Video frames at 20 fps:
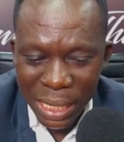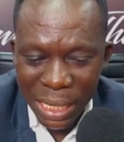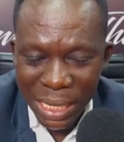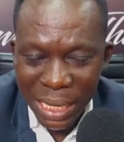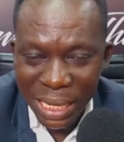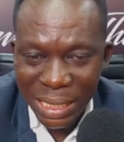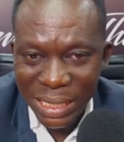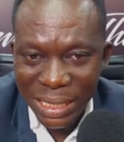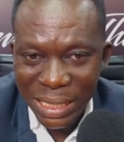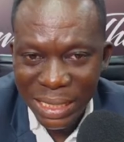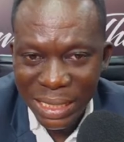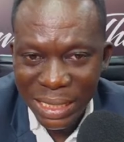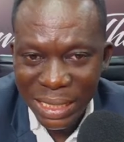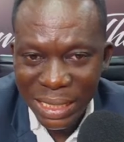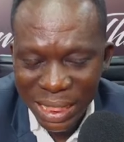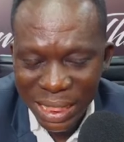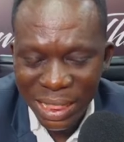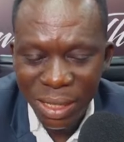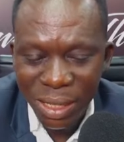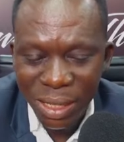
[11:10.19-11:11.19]
their safe
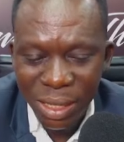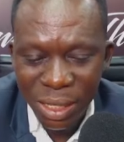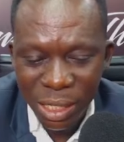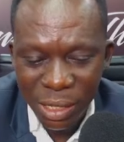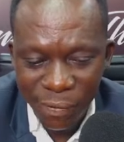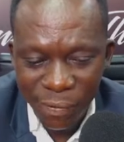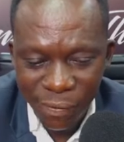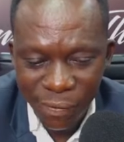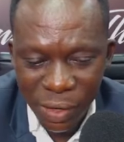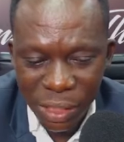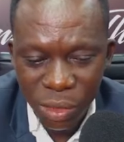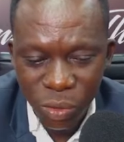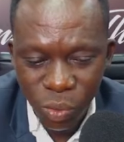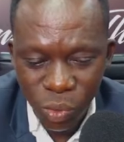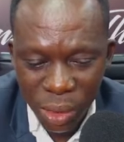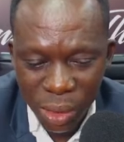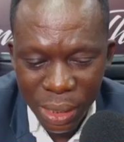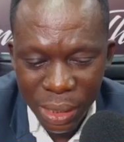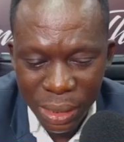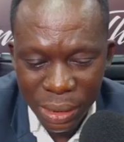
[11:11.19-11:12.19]
defense
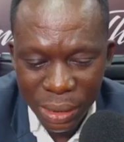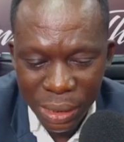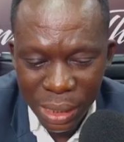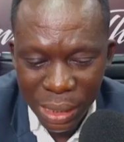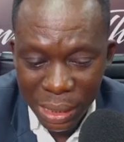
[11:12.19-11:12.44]
witness.